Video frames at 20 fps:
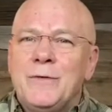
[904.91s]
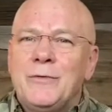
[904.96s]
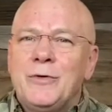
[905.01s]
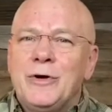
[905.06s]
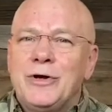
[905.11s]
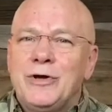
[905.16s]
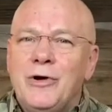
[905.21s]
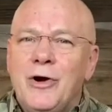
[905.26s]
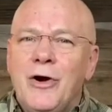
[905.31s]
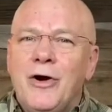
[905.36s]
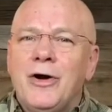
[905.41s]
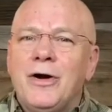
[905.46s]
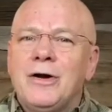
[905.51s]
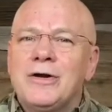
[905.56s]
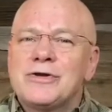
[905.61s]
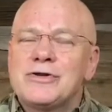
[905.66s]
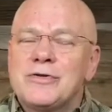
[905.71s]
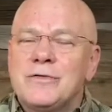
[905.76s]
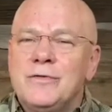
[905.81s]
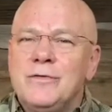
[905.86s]

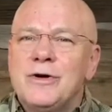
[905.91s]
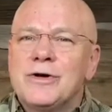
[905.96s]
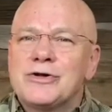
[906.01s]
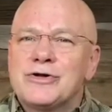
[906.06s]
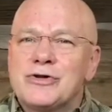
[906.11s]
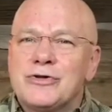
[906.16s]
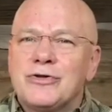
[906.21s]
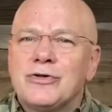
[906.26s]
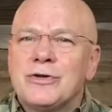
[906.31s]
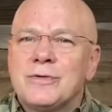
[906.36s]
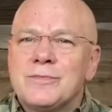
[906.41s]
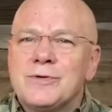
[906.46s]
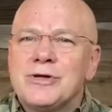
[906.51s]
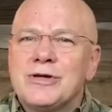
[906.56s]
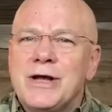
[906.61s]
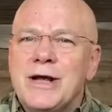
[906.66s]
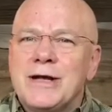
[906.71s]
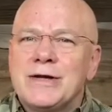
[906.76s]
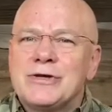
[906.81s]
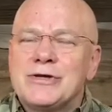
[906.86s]
regardless of what
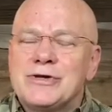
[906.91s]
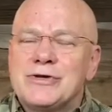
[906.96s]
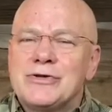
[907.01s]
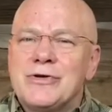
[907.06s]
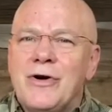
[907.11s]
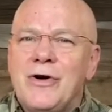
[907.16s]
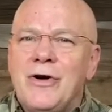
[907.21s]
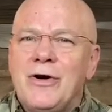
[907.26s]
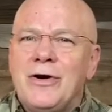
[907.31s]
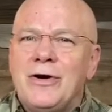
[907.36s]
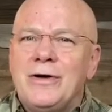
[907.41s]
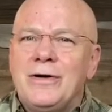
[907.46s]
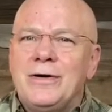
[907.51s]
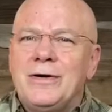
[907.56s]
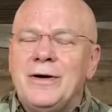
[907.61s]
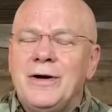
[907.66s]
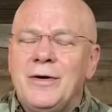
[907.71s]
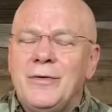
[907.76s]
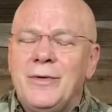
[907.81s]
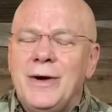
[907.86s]
circumstances are
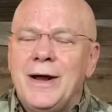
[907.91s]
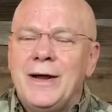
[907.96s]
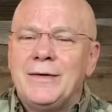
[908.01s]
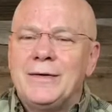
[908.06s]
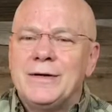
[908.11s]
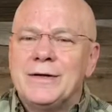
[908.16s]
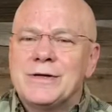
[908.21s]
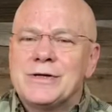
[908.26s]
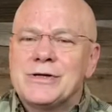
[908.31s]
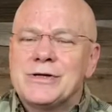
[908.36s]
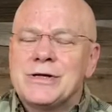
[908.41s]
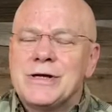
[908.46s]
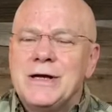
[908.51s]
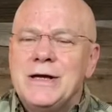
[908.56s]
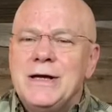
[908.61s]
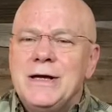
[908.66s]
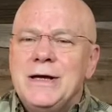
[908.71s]
around us?